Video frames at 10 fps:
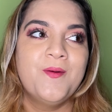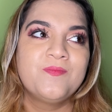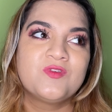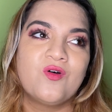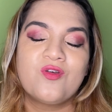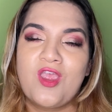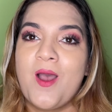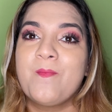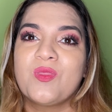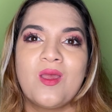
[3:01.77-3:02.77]
So
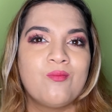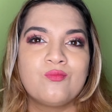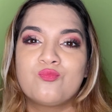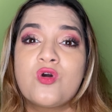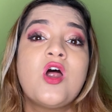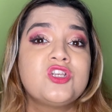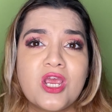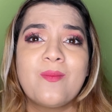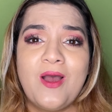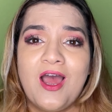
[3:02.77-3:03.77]
yeah, I'm
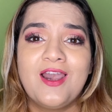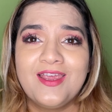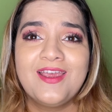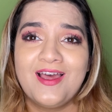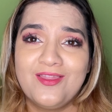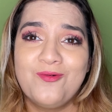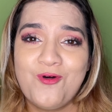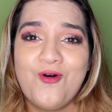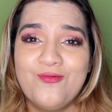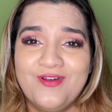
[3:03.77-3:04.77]
project panning at the
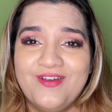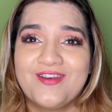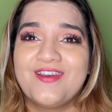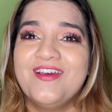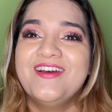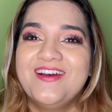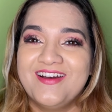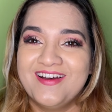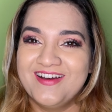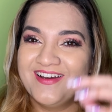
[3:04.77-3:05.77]
moment.
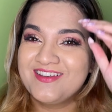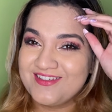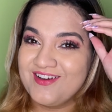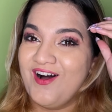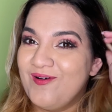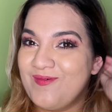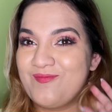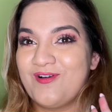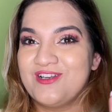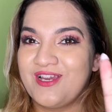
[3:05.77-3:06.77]
To all my
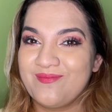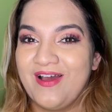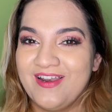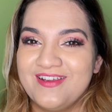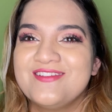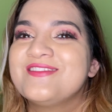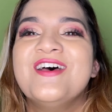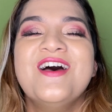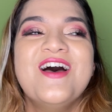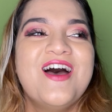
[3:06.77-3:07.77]
project panners
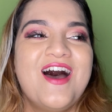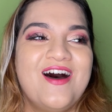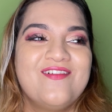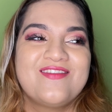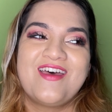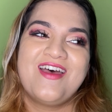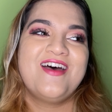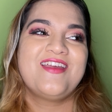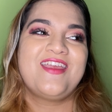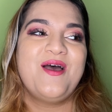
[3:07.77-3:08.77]
out
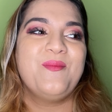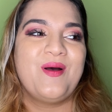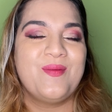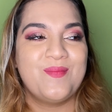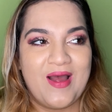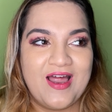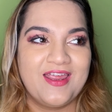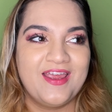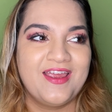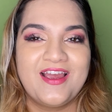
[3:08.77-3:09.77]
there, yep, I'm
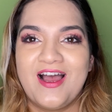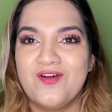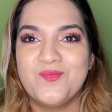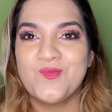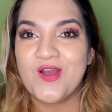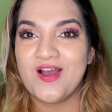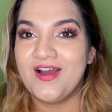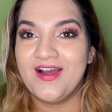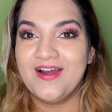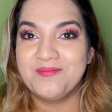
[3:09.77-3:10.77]
panning. I'm
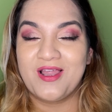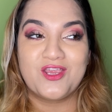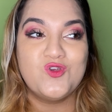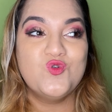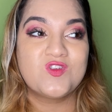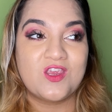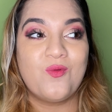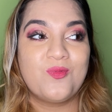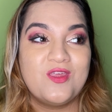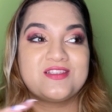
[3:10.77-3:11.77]
like using
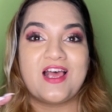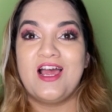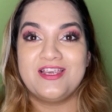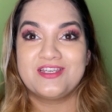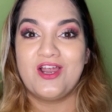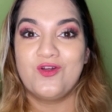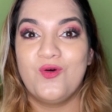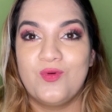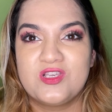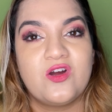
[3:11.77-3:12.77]
up this eyeshadow,
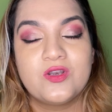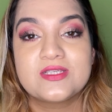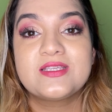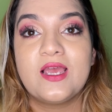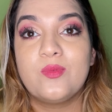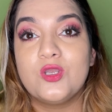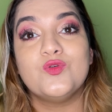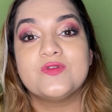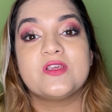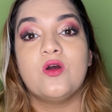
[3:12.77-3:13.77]
which honestly I've been
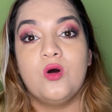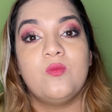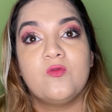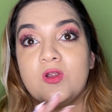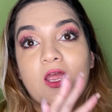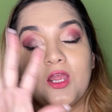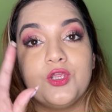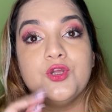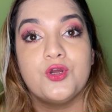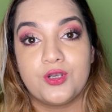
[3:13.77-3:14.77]
using up for like a
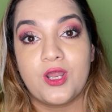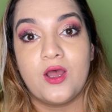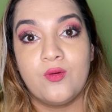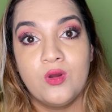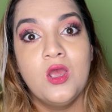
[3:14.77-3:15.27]
year now.